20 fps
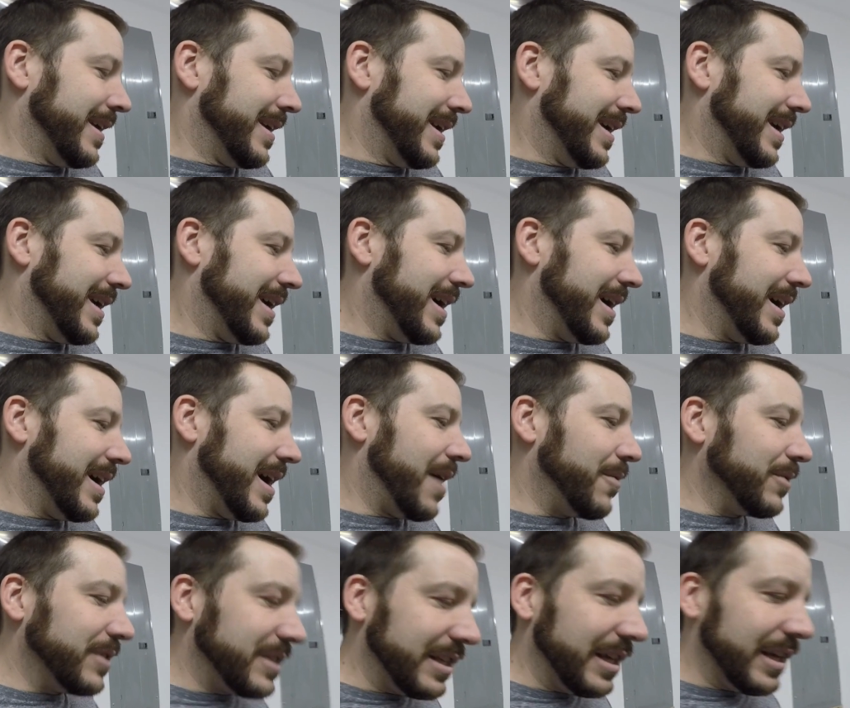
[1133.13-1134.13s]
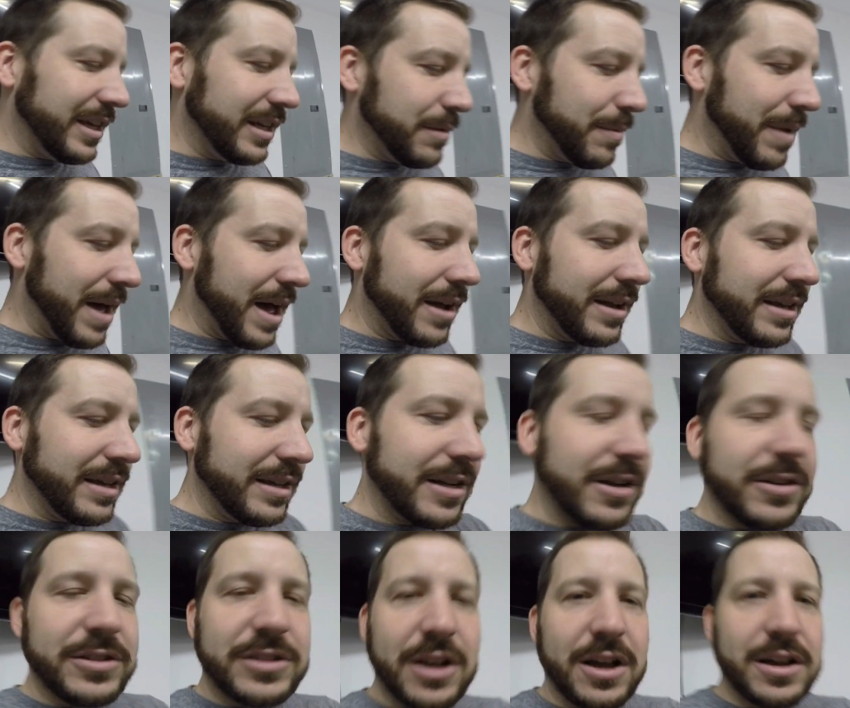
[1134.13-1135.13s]
I was thinking about it, and I
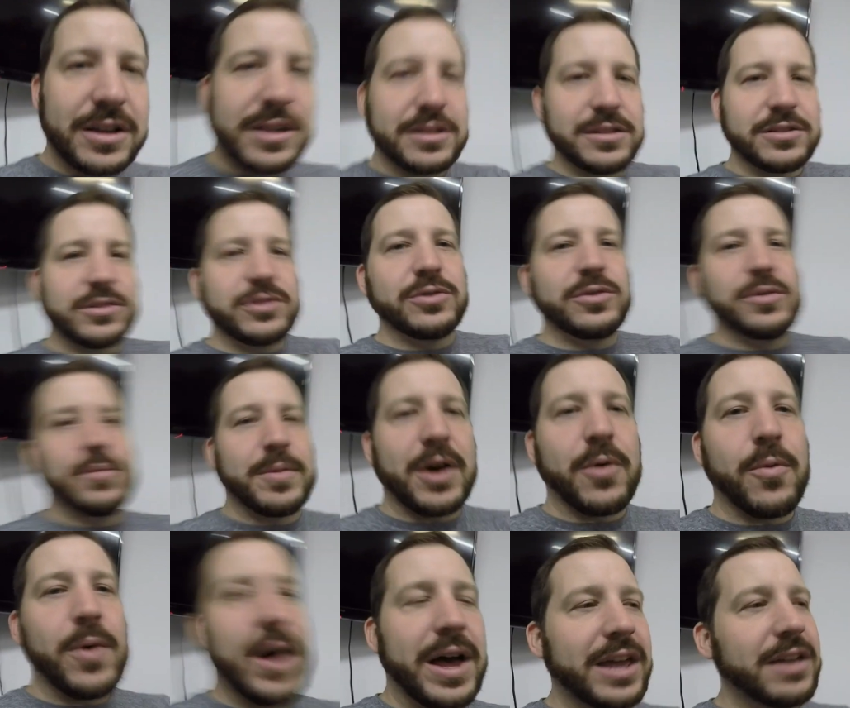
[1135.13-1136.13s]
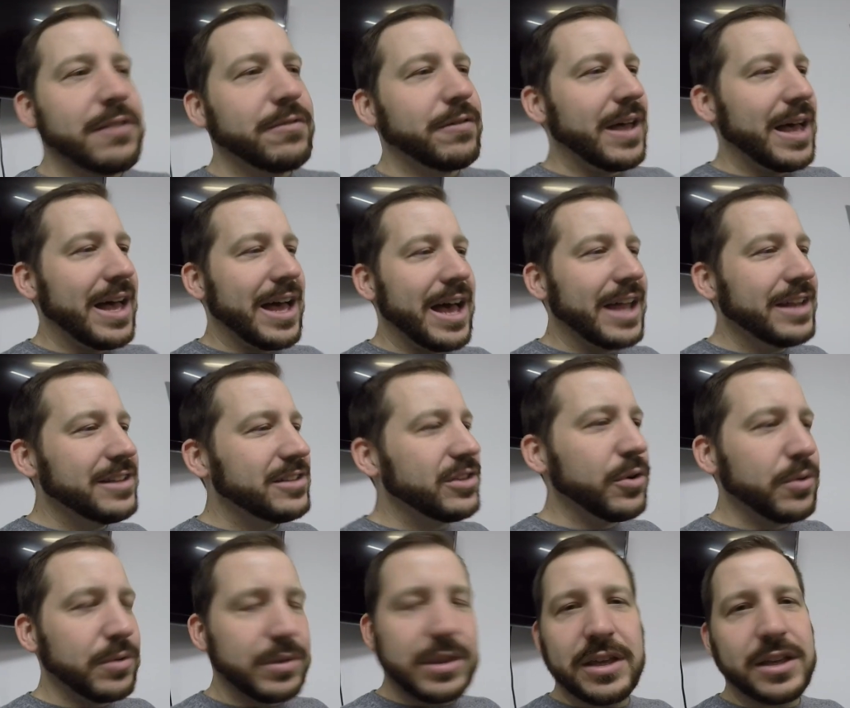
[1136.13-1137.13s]
was talking to my wife. I
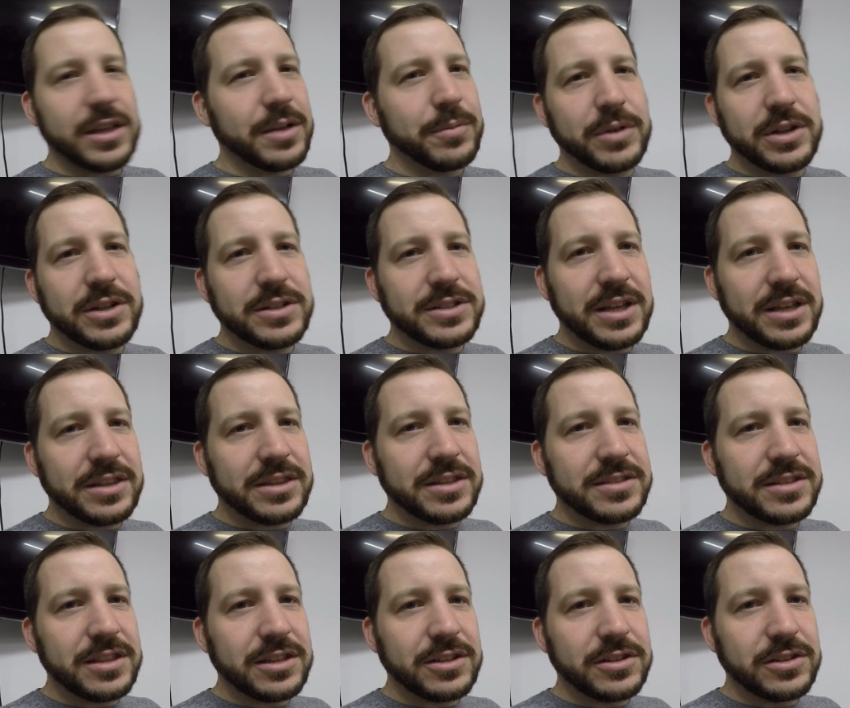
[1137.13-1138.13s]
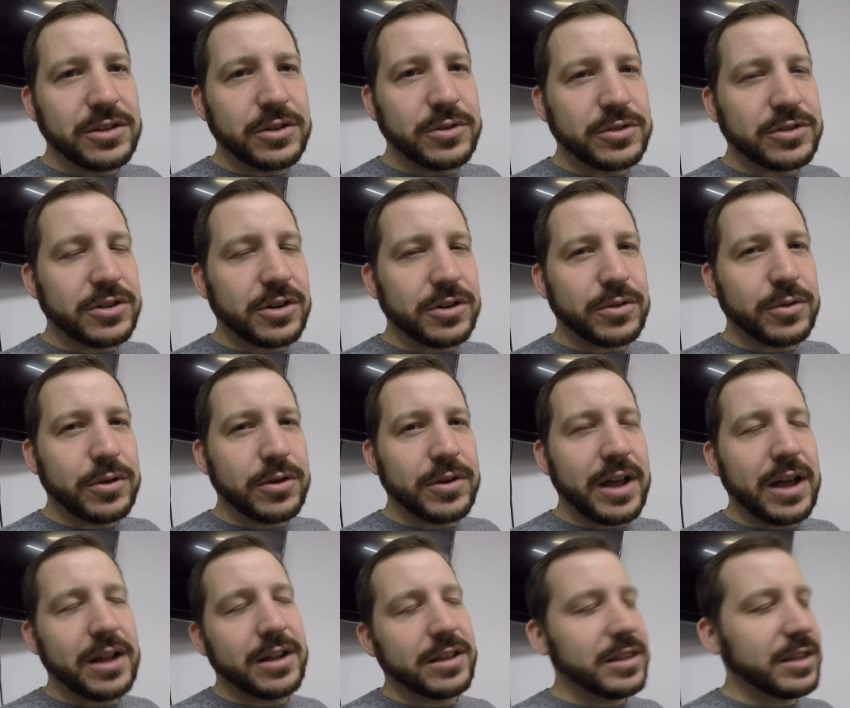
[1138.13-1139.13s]
don't think I'm going to take this thing to Lone Star
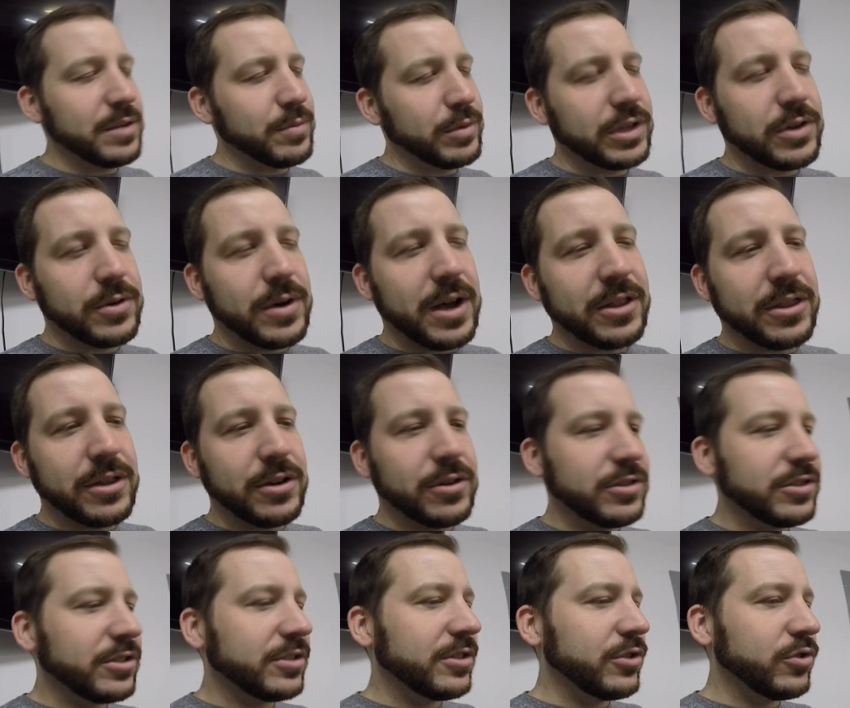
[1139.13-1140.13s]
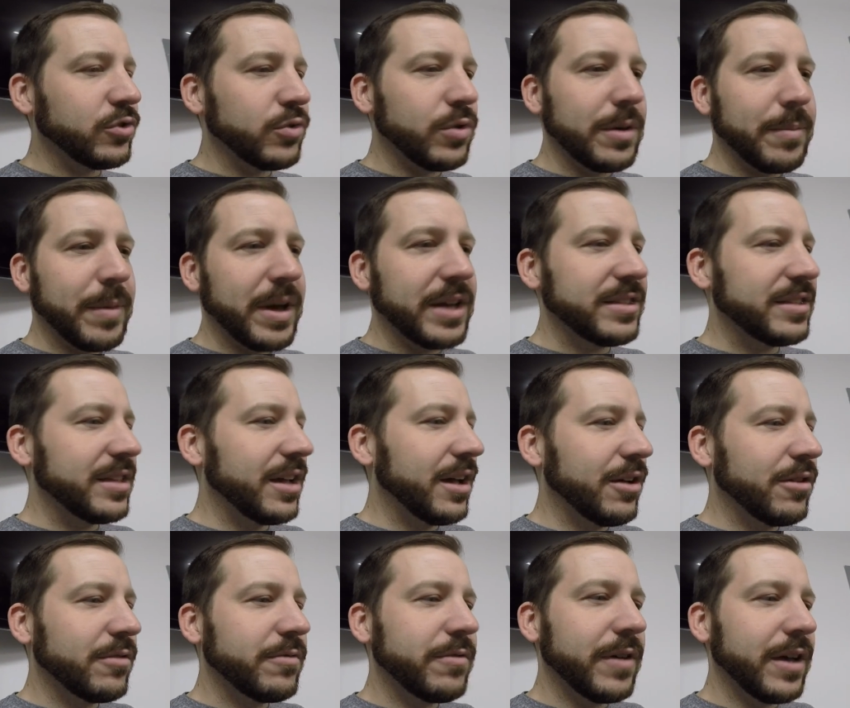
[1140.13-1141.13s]
Throwdown. I think I'm going to go out there and just enjoy myself.